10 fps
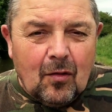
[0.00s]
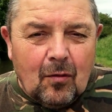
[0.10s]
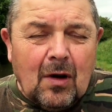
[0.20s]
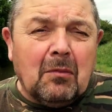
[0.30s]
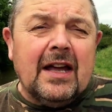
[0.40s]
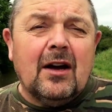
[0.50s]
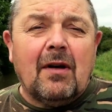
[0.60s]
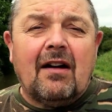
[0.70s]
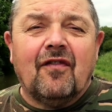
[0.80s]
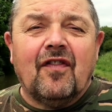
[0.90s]
When we go
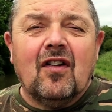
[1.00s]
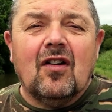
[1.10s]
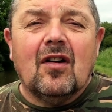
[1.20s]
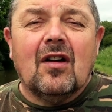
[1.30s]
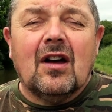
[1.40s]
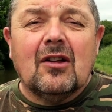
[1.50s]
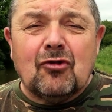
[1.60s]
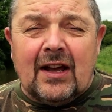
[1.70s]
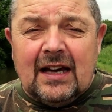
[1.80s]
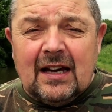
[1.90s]
out for a
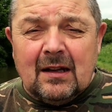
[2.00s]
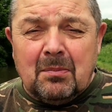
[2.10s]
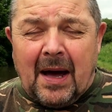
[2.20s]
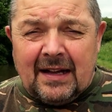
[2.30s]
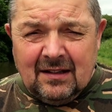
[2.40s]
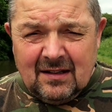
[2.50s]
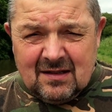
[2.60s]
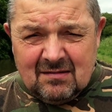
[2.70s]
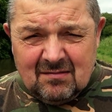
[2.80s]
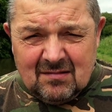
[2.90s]
drink and a
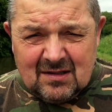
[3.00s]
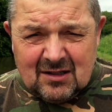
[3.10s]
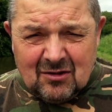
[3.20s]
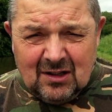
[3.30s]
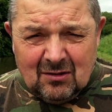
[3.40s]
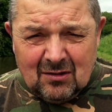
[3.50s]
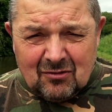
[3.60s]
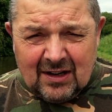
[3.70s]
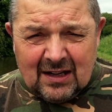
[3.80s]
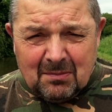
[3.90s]
pint,
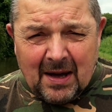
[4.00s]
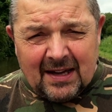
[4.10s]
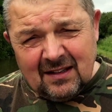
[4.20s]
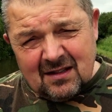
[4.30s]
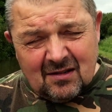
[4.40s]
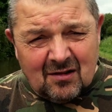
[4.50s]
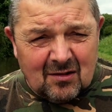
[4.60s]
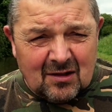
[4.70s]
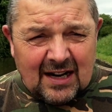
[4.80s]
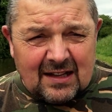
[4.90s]
a pint or
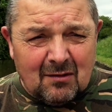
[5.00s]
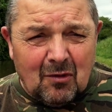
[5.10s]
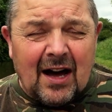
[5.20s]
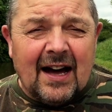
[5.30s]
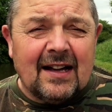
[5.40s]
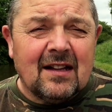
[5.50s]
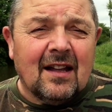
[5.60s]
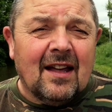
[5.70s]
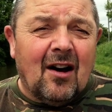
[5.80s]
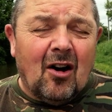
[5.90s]
a glass of wine
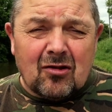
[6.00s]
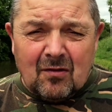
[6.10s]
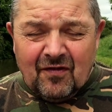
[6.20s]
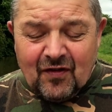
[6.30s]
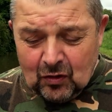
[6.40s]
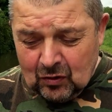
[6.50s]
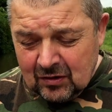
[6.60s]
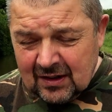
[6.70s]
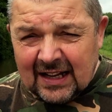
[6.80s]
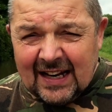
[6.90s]
or some food,
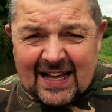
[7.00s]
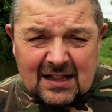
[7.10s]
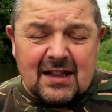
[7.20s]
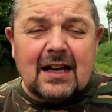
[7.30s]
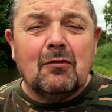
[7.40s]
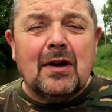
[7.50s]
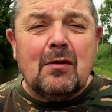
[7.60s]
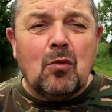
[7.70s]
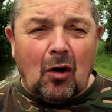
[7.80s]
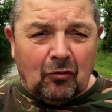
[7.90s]
the last thing we
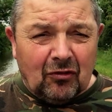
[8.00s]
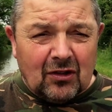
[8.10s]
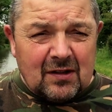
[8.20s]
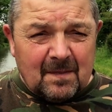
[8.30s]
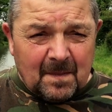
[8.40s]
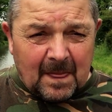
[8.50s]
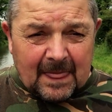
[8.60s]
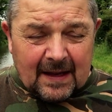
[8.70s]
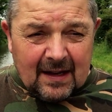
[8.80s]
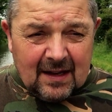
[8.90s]
want
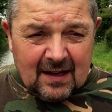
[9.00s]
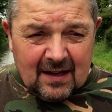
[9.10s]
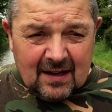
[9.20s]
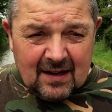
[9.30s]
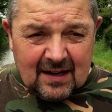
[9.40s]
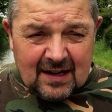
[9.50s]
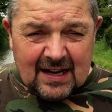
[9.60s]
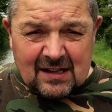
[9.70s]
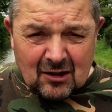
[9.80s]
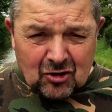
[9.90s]

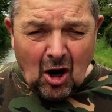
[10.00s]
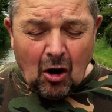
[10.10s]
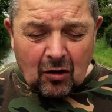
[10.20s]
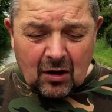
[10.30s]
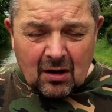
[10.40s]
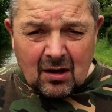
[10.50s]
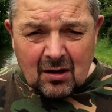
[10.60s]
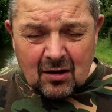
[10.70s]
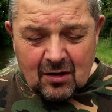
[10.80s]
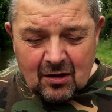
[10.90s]
is a dog
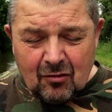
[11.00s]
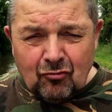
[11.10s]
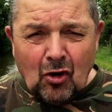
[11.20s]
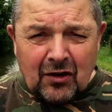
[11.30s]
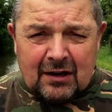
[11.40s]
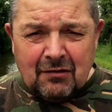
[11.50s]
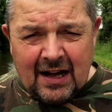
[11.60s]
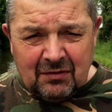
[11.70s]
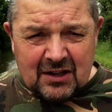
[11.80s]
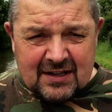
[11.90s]
running
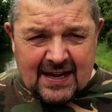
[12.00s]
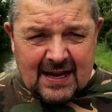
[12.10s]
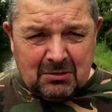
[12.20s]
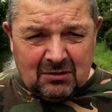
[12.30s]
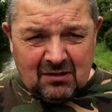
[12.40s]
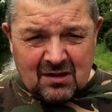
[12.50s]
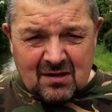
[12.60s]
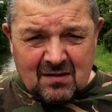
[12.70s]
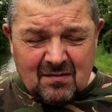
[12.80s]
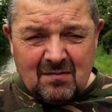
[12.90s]
around the tables
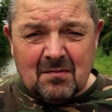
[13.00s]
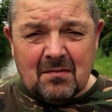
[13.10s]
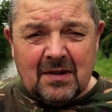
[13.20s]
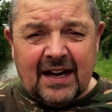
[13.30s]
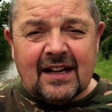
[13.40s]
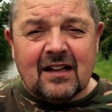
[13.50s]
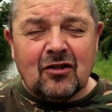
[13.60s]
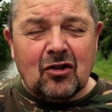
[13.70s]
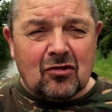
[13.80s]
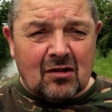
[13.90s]
making a
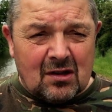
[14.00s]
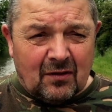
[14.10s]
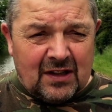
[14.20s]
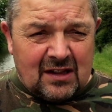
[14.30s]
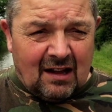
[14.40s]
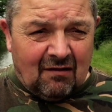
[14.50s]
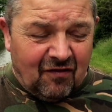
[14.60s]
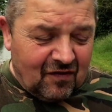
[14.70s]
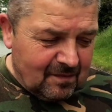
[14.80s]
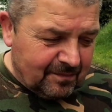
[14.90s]
nuisance of itself.